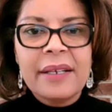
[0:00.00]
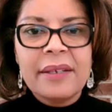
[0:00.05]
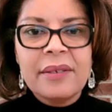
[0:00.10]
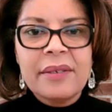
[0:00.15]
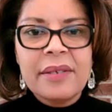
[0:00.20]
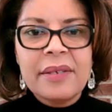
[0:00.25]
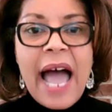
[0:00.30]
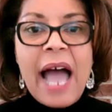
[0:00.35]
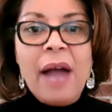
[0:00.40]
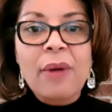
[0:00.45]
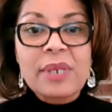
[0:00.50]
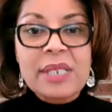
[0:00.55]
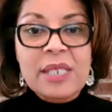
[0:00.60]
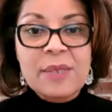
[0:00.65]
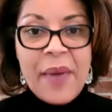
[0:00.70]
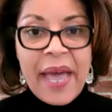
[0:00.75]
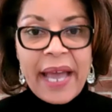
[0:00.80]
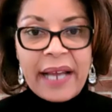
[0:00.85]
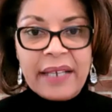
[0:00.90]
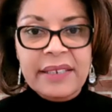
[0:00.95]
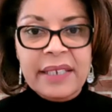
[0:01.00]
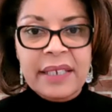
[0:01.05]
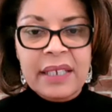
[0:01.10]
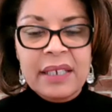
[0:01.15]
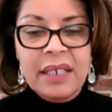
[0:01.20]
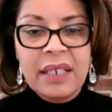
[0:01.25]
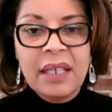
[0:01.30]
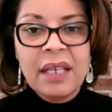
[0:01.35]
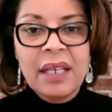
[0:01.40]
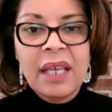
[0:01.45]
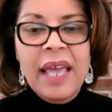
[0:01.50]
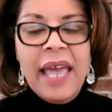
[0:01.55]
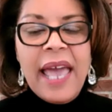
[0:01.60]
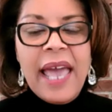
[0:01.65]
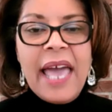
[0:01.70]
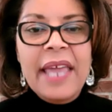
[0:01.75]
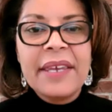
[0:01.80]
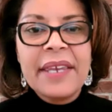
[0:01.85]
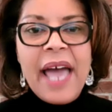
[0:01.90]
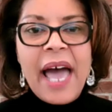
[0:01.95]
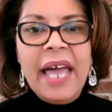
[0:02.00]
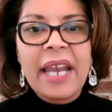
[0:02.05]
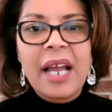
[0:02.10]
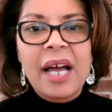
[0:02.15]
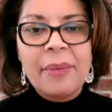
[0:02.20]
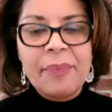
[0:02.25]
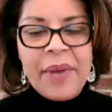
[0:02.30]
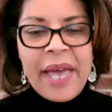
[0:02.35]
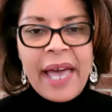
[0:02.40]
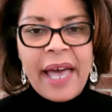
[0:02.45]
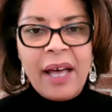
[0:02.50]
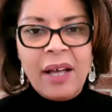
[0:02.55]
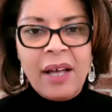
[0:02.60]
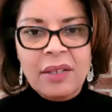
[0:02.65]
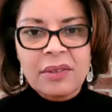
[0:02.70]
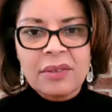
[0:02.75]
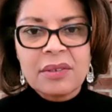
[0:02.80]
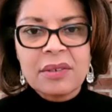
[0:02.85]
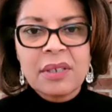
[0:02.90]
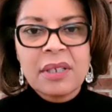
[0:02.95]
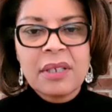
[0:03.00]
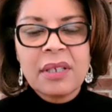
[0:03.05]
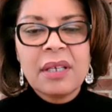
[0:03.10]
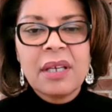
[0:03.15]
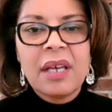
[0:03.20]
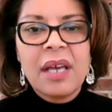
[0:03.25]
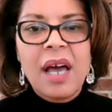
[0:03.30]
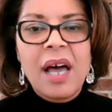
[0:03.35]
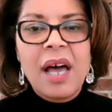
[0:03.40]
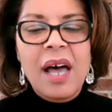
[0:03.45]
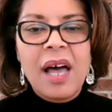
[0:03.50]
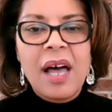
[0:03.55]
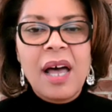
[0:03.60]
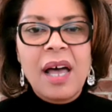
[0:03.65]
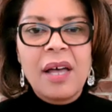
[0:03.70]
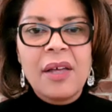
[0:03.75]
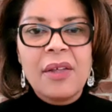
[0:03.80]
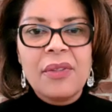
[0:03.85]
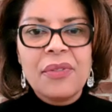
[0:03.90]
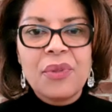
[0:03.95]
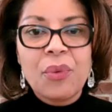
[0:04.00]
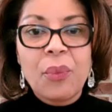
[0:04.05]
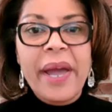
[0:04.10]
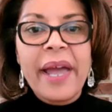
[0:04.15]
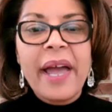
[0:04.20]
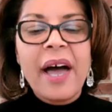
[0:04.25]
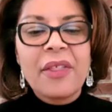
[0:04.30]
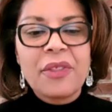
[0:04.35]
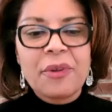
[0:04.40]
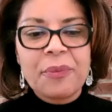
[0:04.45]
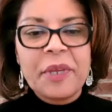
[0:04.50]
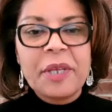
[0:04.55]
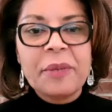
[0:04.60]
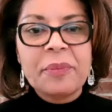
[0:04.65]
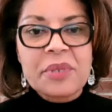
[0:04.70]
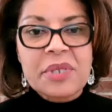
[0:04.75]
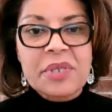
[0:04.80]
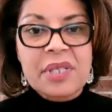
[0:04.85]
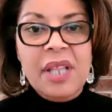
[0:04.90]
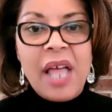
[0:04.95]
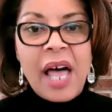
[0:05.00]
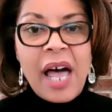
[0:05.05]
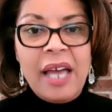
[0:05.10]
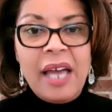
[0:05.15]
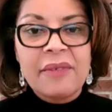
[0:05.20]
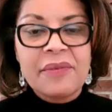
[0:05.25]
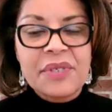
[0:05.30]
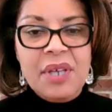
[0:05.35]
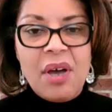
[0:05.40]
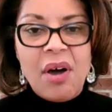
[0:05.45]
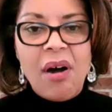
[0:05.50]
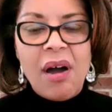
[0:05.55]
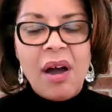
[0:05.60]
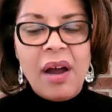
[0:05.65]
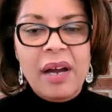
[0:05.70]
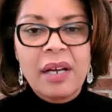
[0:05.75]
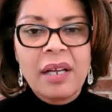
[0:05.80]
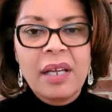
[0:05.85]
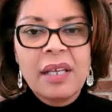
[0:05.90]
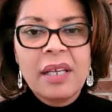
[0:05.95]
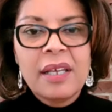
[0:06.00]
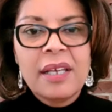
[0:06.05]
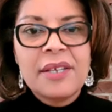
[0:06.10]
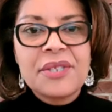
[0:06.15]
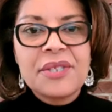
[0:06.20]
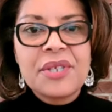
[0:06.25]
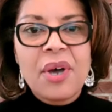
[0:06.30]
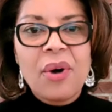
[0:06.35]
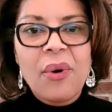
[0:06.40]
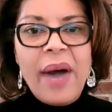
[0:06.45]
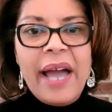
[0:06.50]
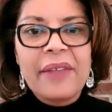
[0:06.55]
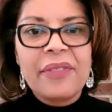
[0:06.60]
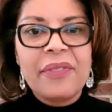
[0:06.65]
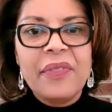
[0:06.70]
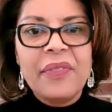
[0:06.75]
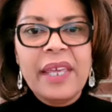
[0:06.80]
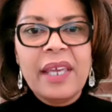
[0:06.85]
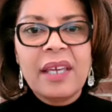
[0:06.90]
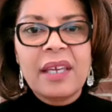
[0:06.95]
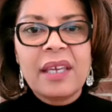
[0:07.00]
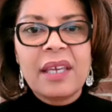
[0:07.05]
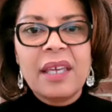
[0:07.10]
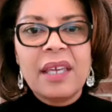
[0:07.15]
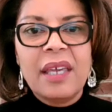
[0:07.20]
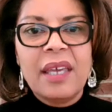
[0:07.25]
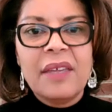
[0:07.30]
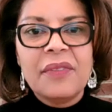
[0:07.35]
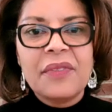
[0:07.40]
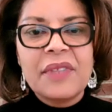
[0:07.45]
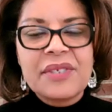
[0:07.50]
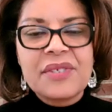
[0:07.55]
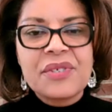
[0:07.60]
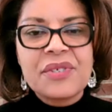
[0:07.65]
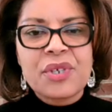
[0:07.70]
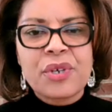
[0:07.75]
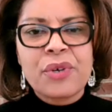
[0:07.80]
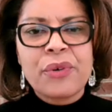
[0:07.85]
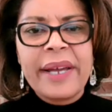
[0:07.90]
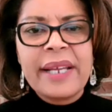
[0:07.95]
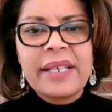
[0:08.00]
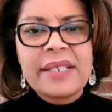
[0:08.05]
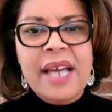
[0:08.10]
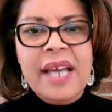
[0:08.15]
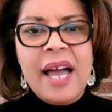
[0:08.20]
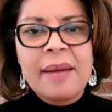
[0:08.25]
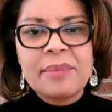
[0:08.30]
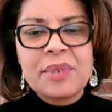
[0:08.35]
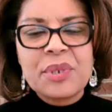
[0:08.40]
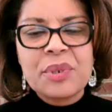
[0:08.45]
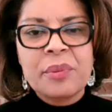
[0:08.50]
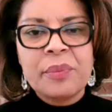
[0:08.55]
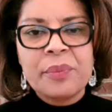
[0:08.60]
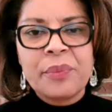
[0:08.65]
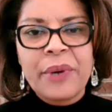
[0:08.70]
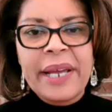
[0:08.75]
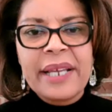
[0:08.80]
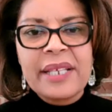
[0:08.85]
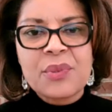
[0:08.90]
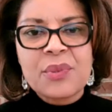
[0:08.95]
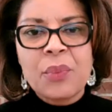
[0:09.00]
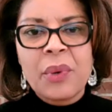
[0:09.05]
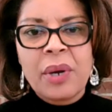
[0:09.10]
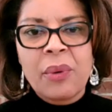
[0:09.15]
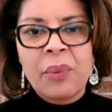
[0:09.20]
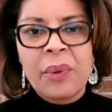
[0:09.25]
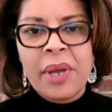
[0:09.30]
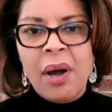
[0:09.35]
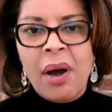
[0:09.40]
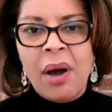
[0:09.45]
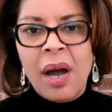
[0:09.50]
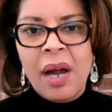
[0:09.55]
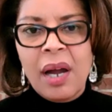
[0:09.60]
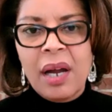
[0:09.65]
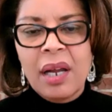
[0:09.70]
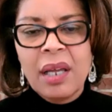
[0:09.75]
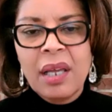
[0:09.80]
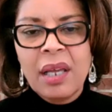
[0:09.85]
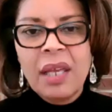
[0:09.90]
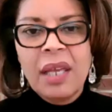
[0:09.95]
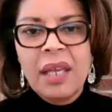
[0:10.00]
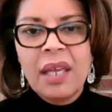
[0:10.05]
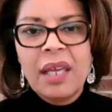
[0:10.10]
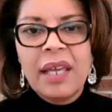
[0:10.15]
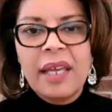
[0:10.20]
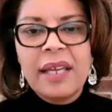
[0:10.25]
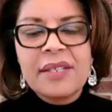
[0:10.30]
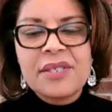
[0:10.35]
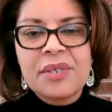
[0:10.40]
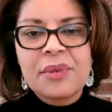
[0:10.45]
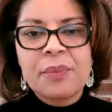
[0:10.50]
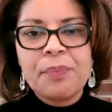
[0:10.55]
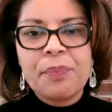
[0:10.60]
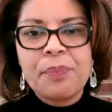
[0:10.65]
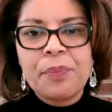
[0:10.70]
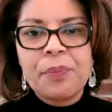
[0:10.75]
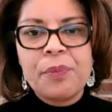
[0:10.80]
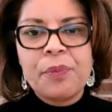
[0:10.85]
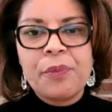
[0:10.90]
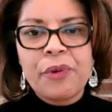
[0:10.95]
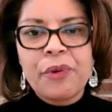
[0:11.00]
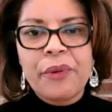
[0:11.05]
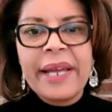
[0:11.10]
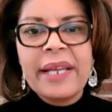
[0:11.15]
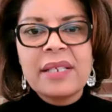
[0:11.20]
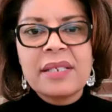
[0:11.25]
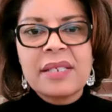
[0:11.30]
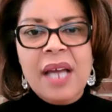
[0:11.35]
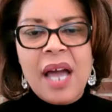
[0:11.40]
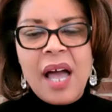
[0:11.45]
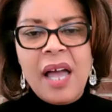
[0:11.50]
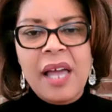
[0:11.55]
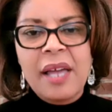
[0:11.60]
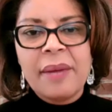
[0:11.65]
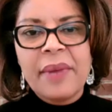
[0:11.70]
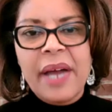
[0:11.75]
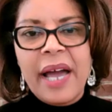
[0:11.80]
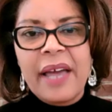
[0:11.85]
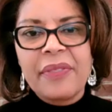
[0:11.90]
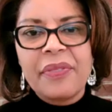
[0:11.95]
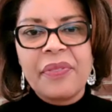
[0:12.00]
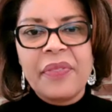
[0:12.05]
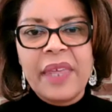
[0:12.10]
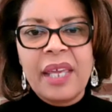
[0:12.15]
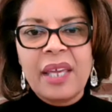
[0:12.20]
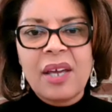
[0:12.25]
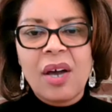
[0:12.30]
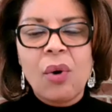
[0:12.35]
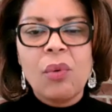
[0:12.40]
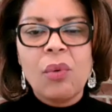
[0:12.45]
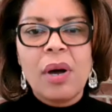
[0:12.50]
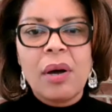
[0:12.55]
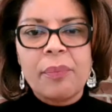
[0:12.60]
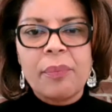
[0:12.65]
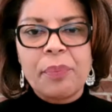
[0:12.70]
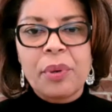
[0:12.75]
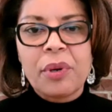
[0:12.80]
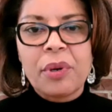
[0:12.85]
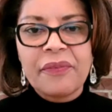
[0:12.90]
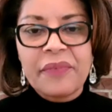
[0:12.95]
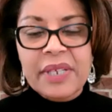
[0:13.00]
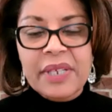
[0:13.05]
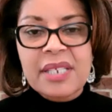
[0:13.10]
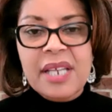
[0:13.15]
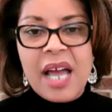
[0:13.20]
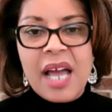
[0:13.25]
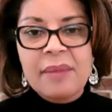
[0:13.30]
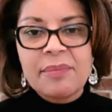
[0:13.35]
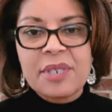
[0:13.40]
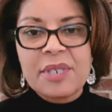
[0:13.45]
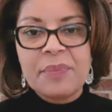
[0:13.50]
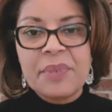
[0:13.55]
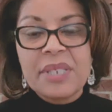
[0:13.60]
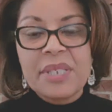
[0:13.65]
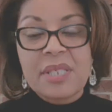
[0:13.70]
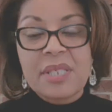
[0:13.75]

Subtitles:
not respected and not upheld the way other people's lives are. So I think this is a great time to embrace where we are. It's a great time, I think, a perfect time to be